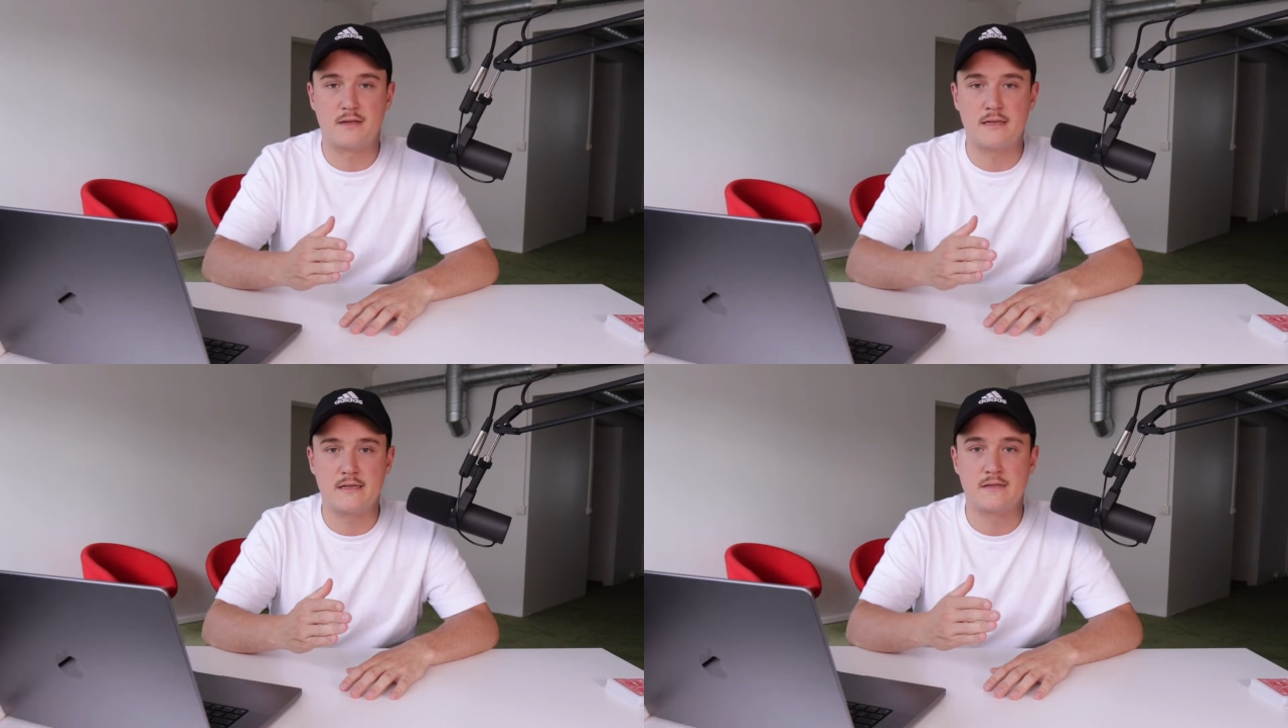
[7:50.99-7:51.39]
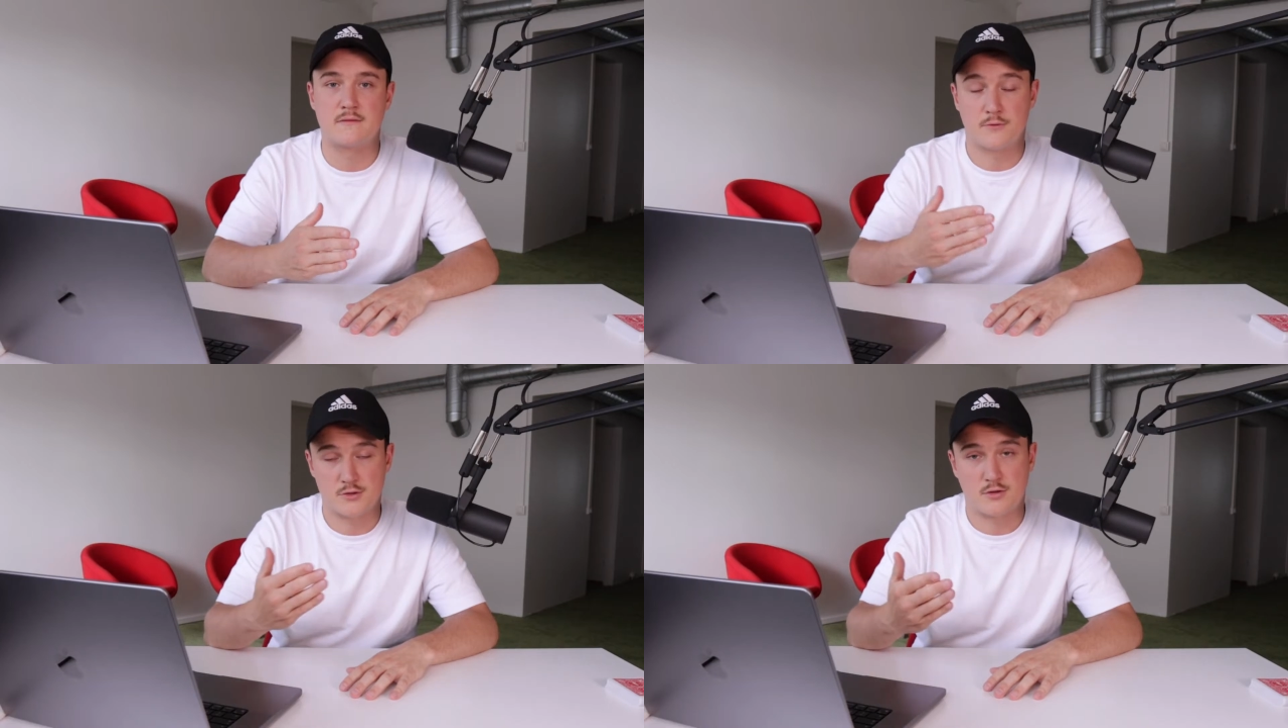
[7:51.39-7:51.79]
is
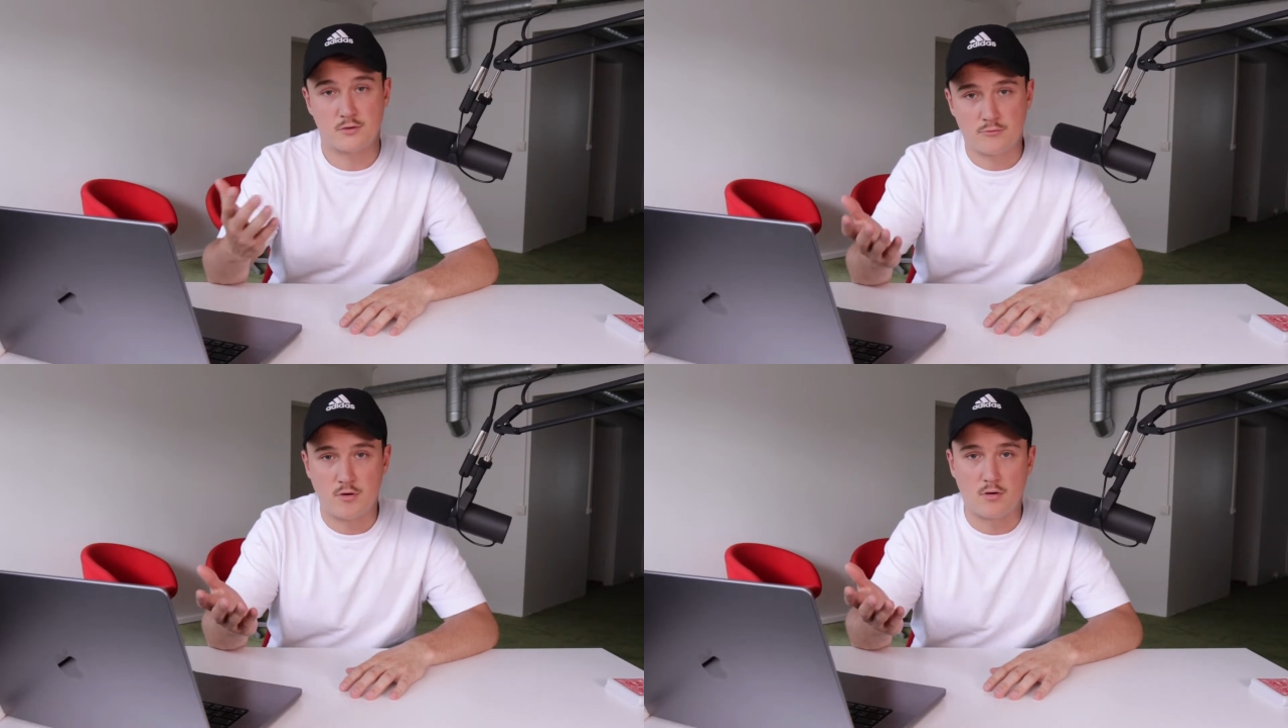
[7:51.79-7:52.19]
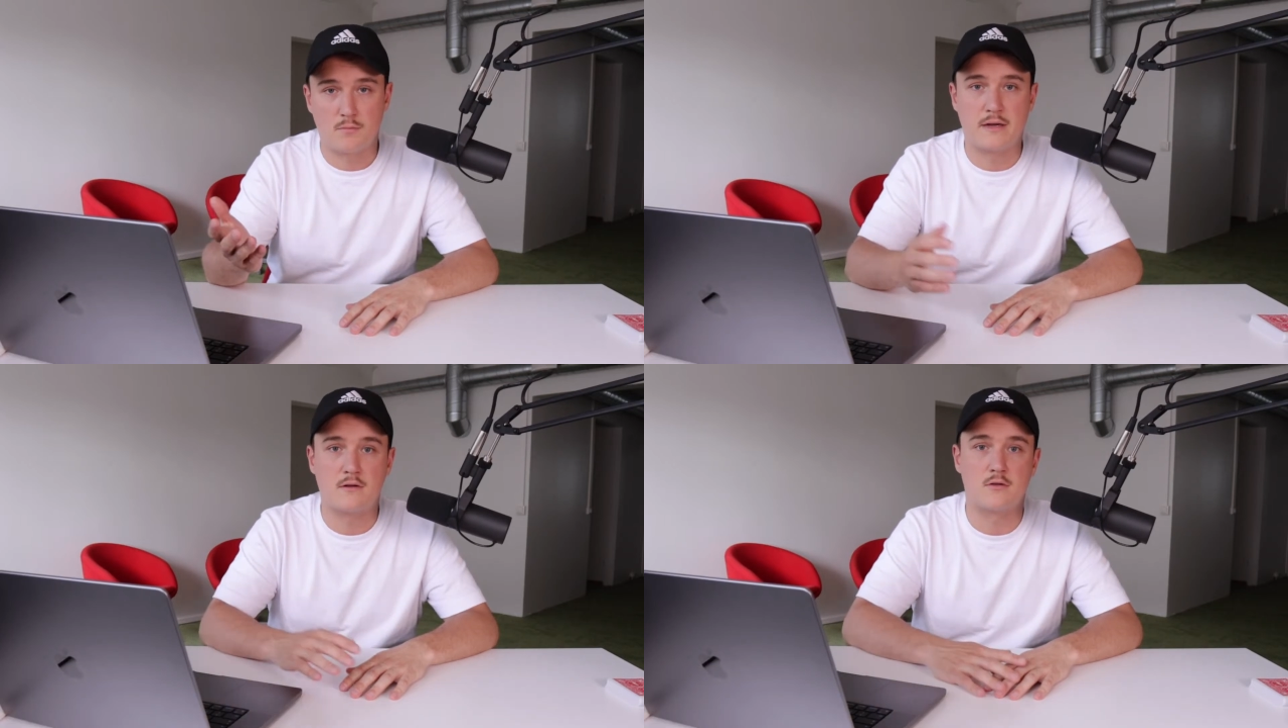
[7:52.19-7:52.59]
version
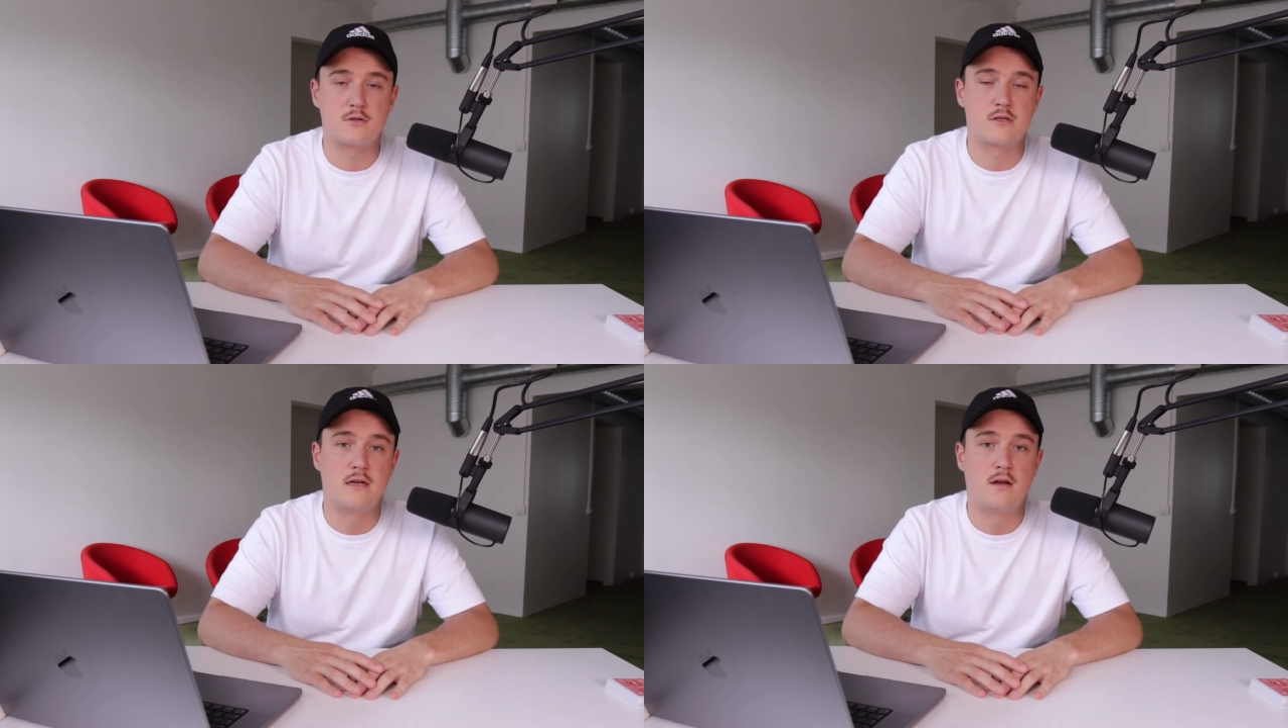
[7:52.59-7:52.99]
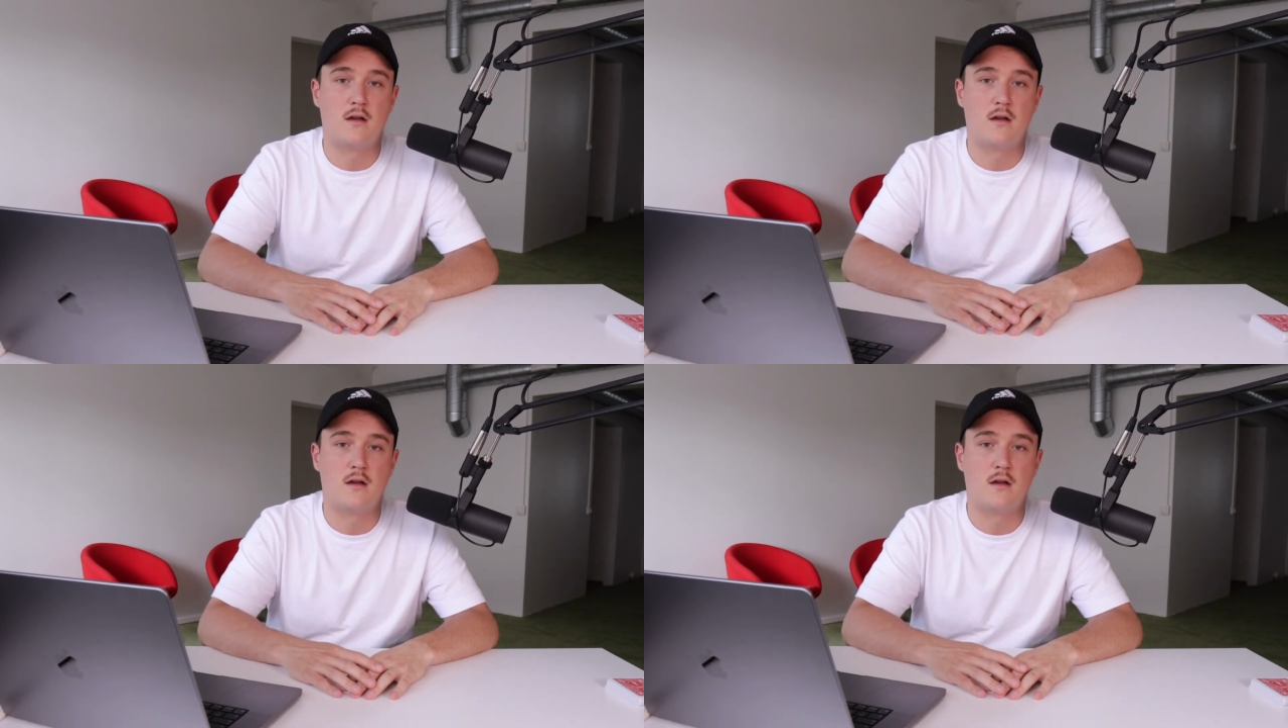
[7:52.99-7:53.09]
control, because